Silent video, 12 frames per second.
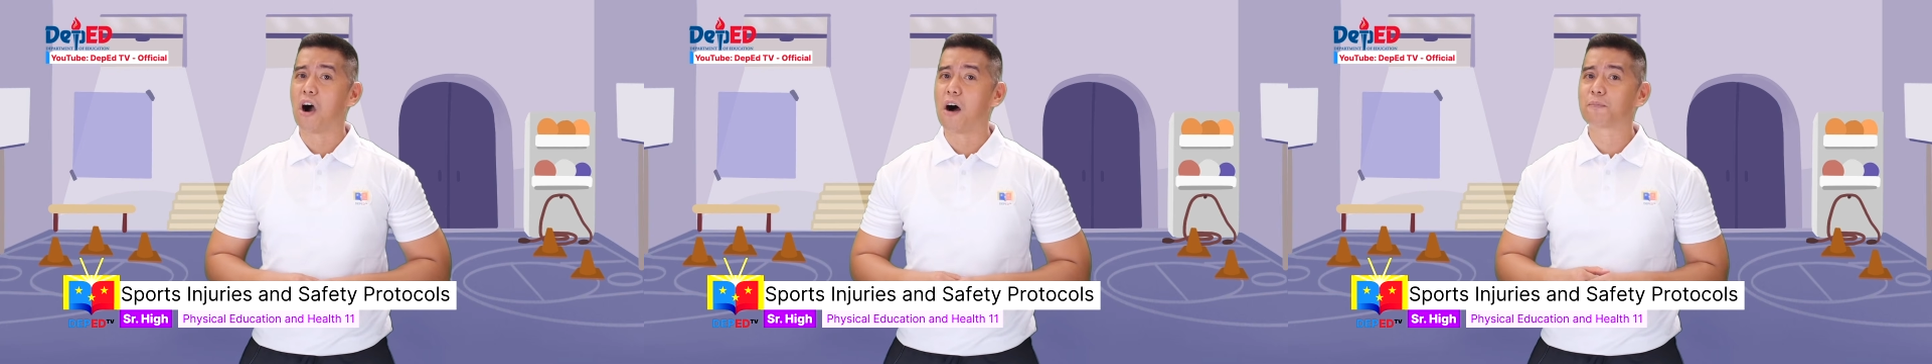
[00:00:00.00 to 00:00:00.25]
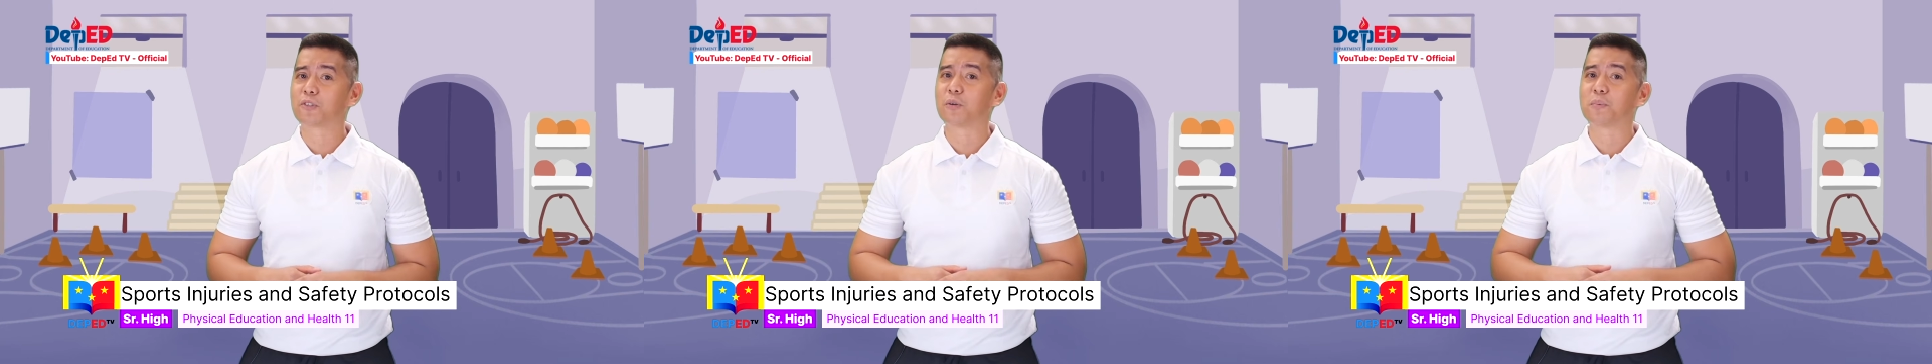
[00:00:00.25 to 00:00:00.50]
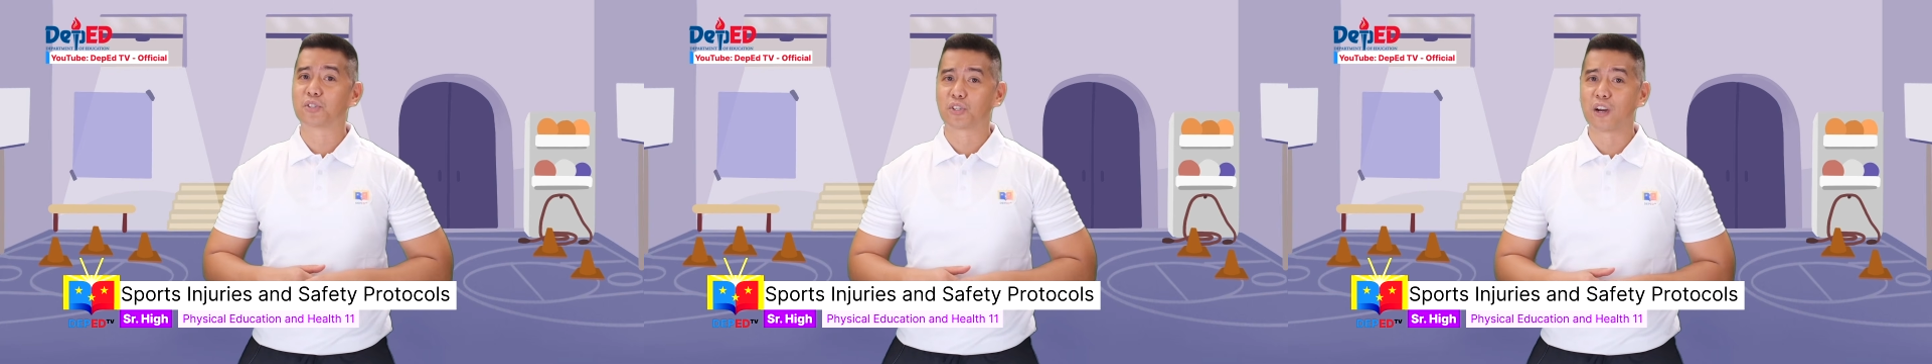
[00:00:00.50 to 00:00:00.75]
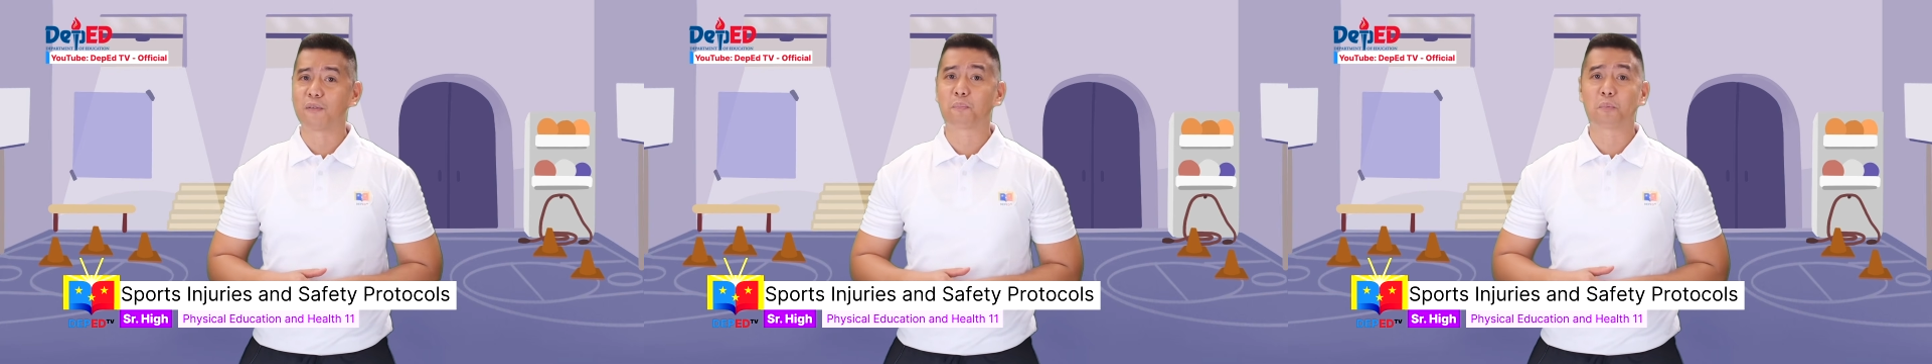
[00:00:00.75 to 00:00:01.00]
opt to
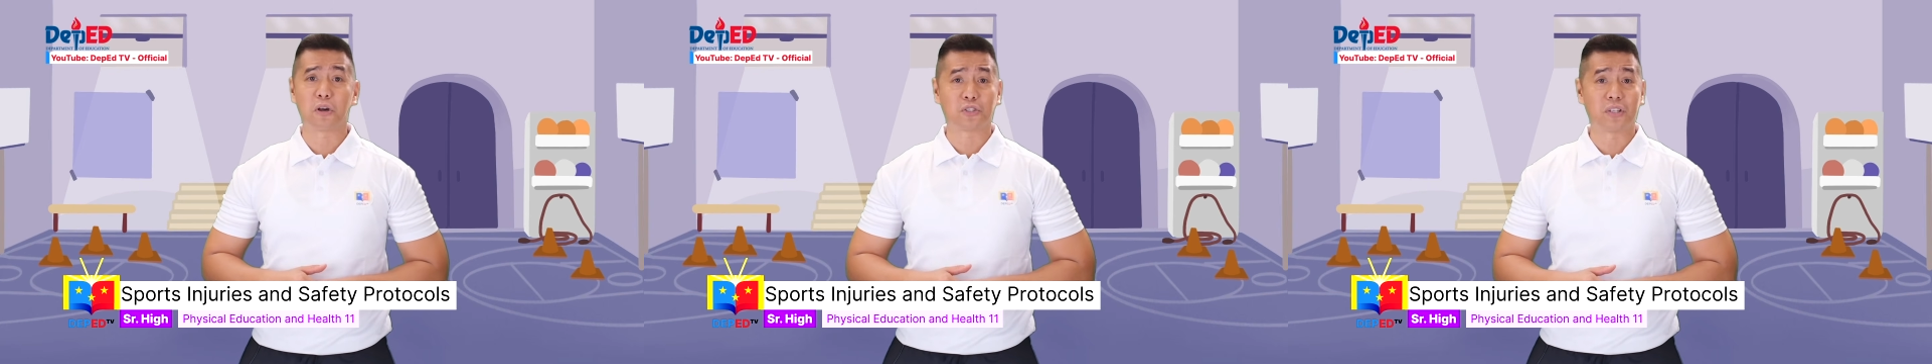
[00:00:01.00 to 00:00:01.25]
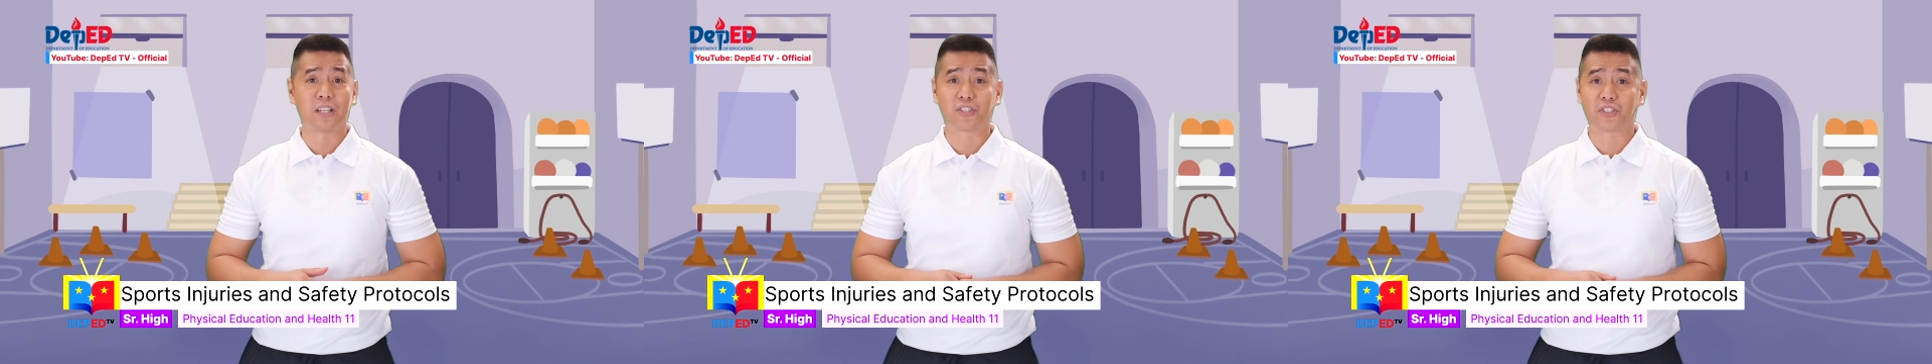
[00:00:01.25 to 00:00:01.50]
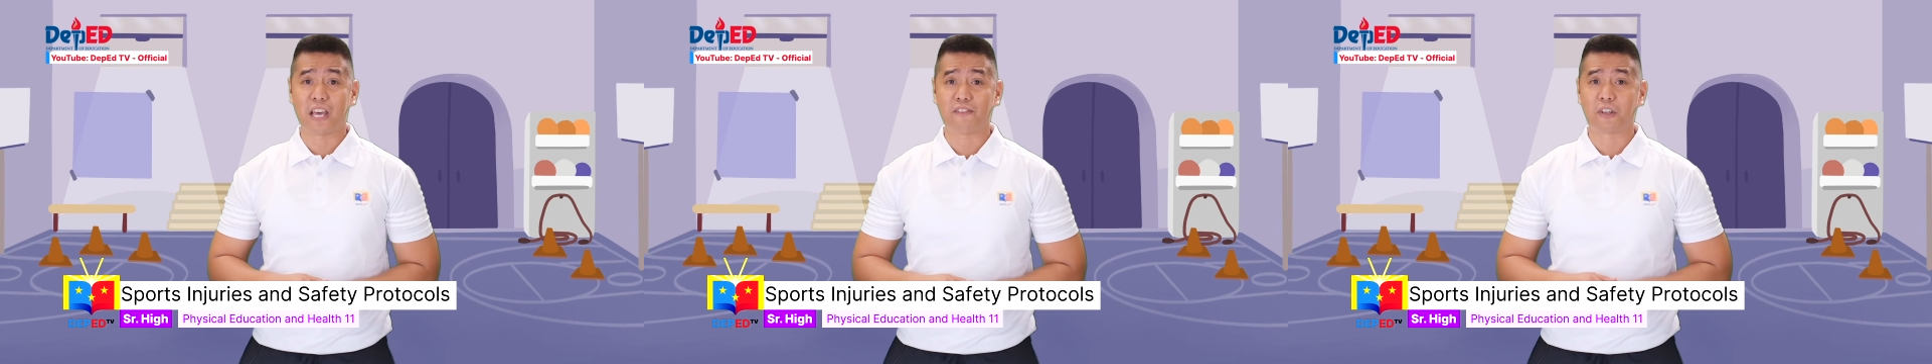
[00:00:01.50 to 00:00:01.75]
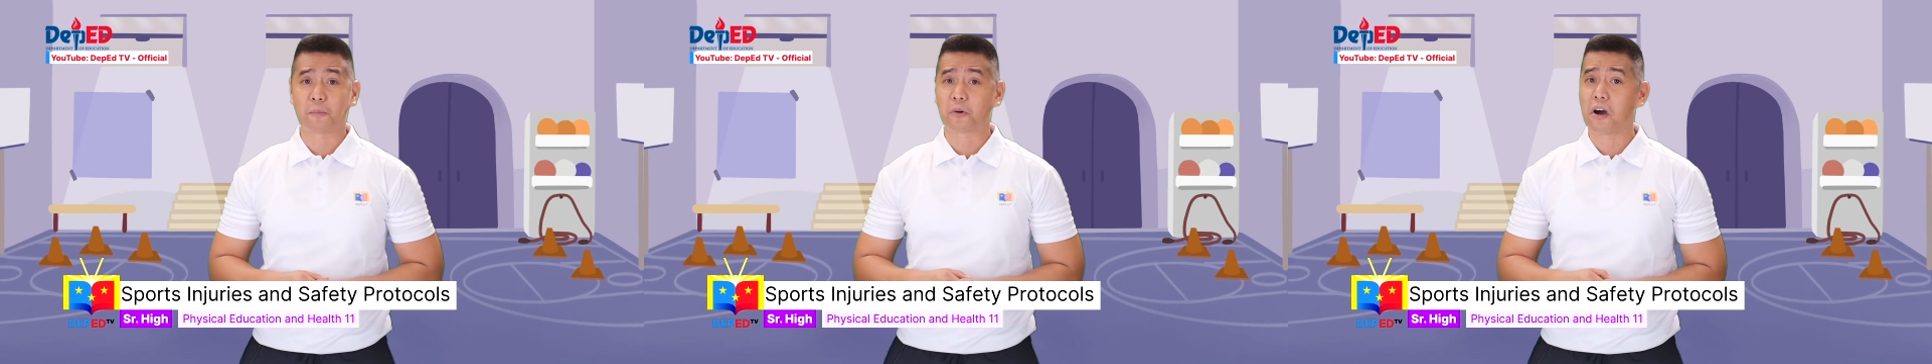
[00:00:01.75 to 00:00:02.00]
observe personal
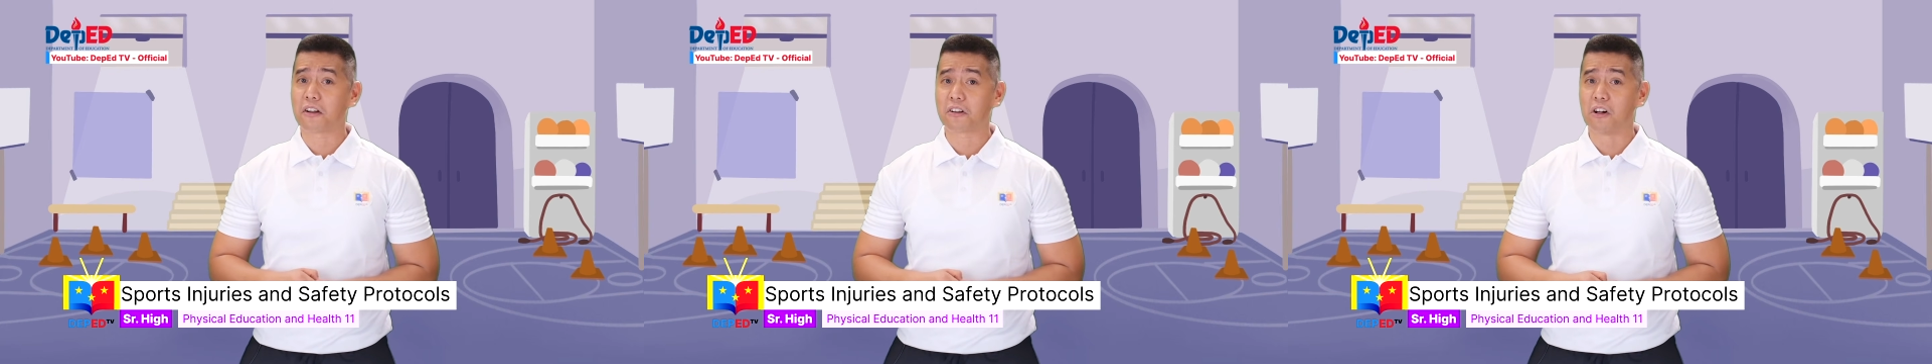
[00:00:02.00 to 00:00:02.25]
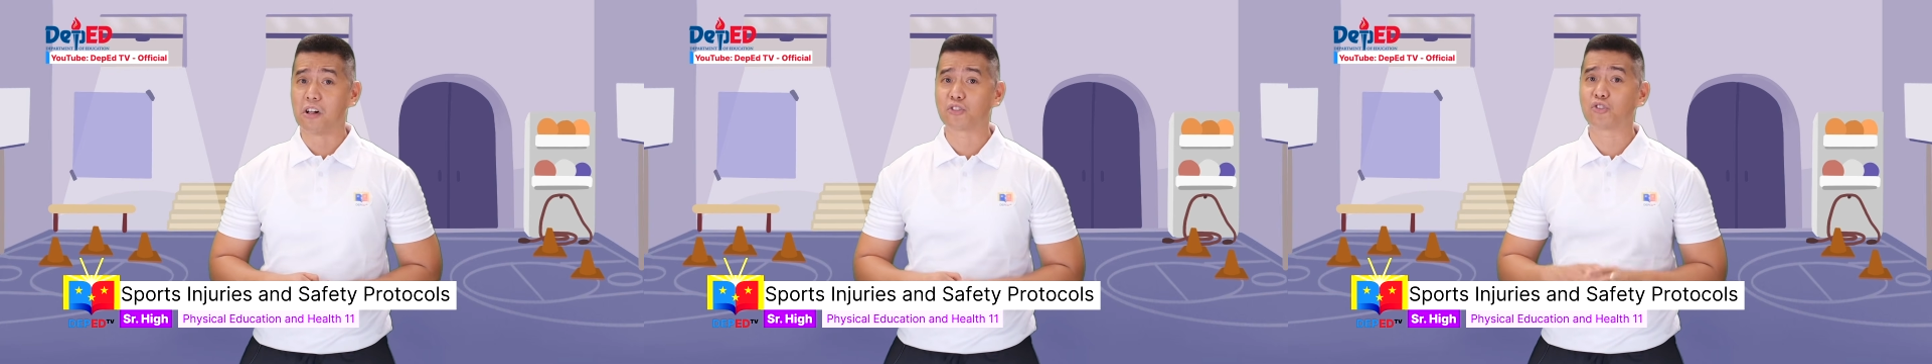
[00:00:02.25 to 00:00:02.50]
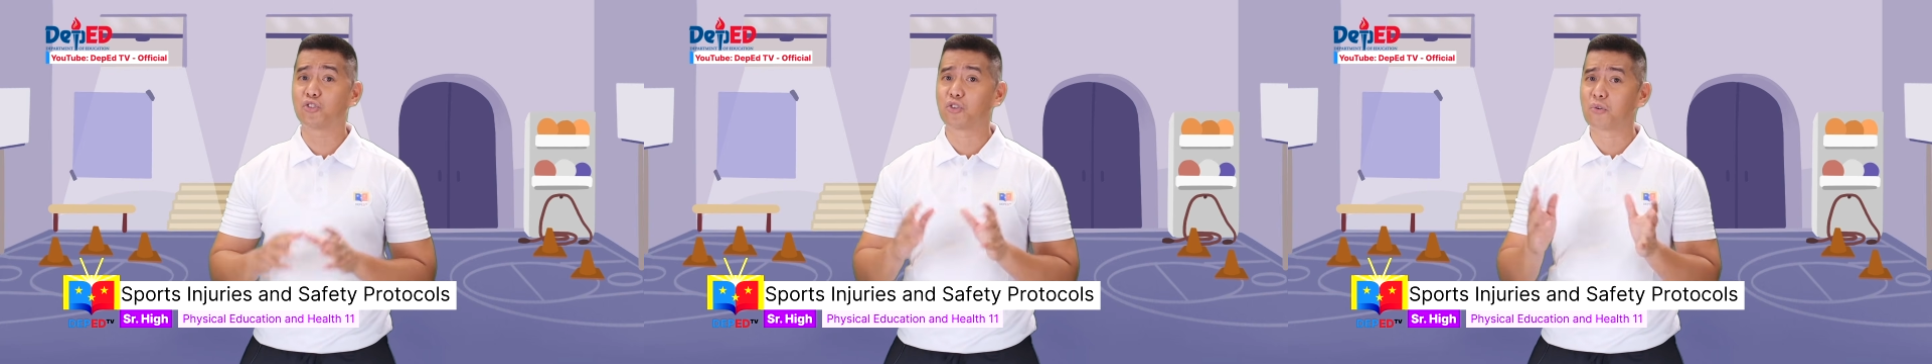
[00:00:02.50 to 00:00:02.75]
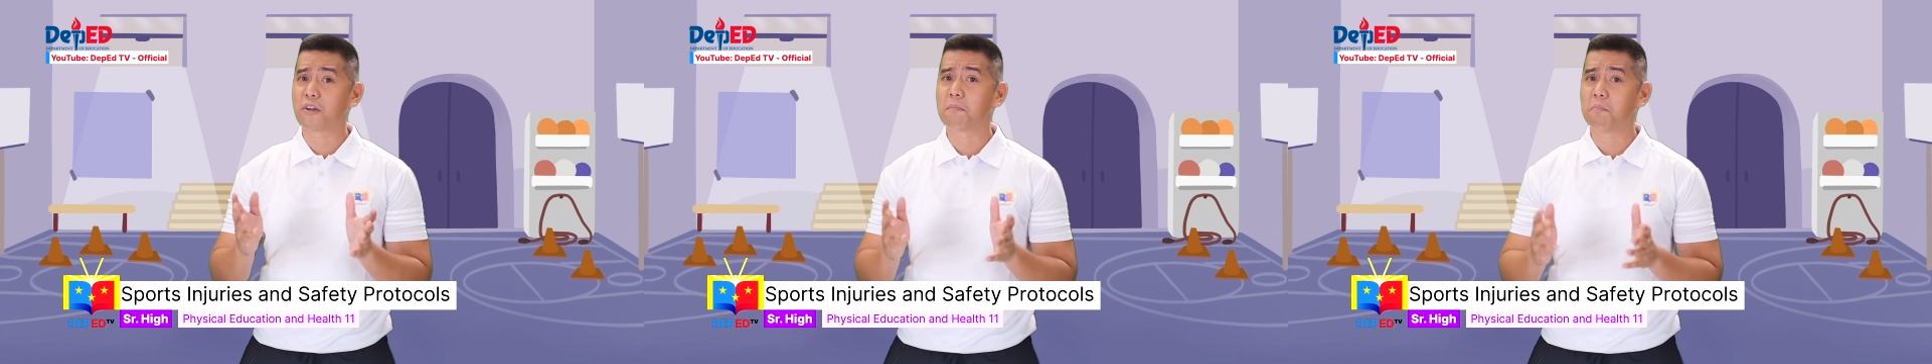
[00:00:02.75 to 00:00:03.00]
safety protocols
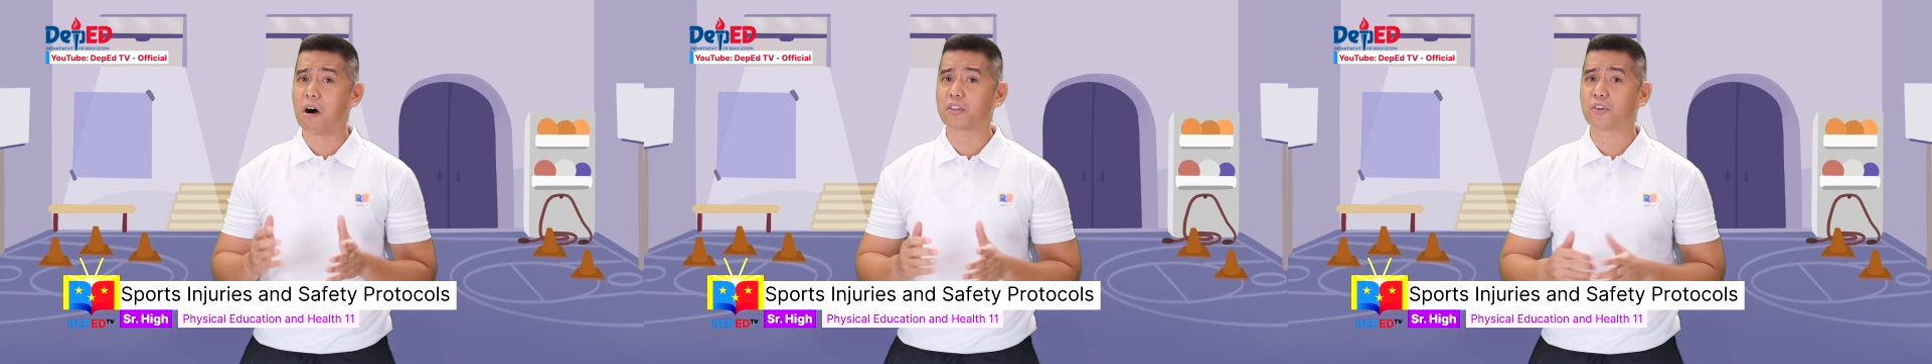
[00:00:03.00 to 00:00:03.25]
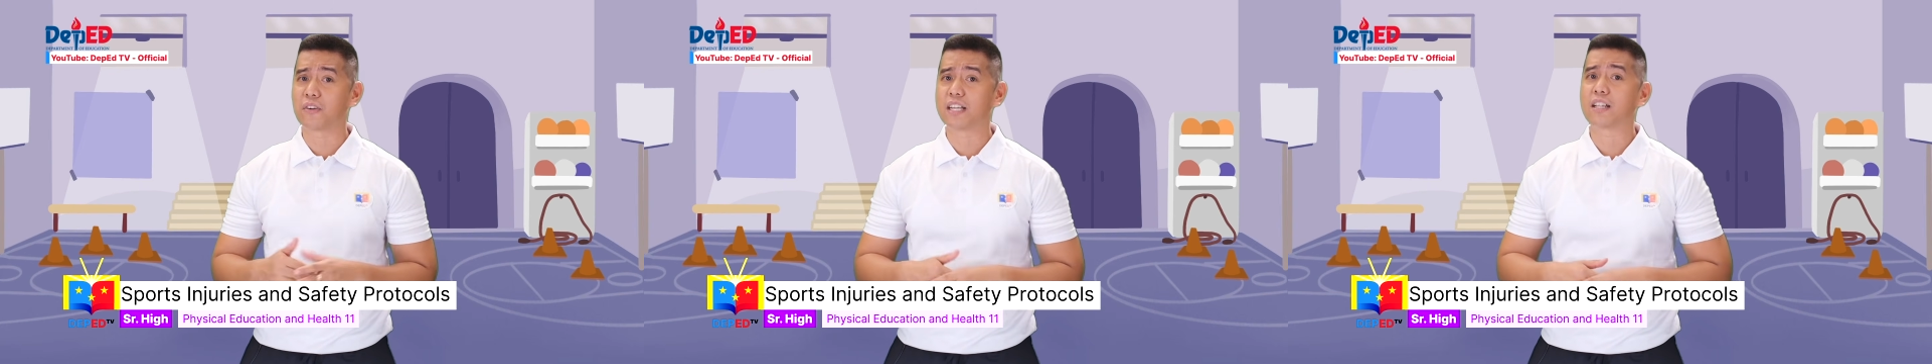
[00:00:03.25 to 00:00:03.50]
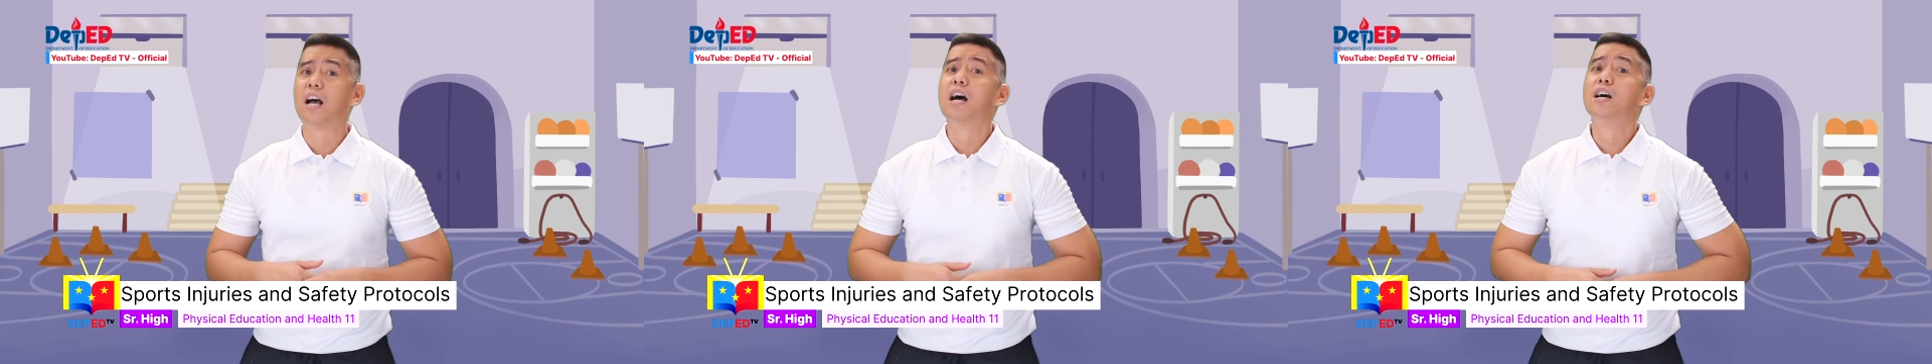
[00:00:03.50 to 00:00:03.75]
during moderate